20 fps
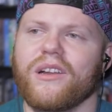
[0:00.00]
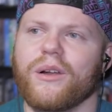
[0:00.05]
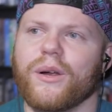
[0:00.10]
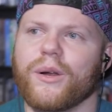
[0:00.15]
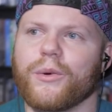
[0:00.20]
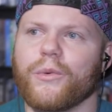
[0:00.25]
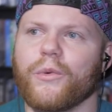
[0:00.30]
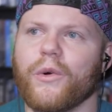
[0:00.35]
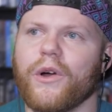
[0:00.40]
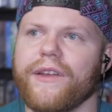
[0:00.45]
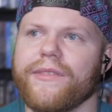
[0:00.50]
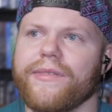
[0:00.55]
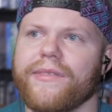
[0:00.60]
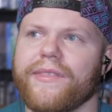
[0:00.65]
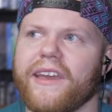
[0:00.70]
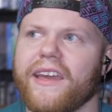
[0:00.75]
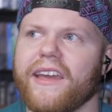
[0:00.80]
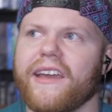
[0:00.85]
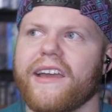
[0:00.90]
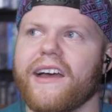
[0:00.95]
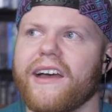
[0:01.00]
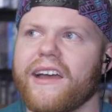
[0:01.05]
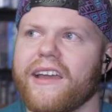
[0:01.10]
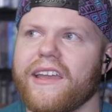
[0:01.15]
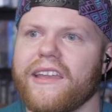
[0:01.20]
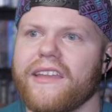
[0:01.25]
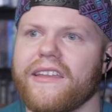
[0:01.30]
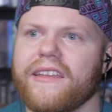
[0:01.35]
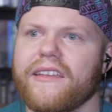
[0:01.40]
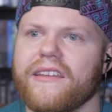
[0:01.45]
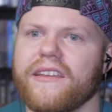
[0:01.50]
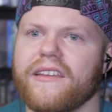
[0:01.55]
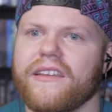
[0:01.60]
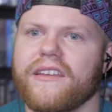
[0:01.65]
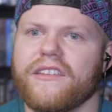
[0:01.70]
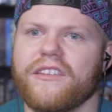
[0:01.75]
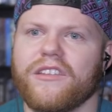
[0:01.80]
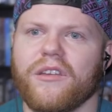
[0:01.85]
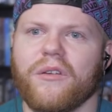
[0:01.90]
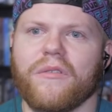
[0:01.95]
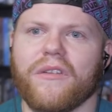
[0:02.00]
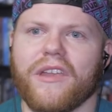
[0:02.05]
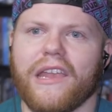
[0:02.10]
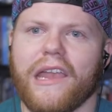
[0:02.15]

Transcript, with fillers: or one that I don't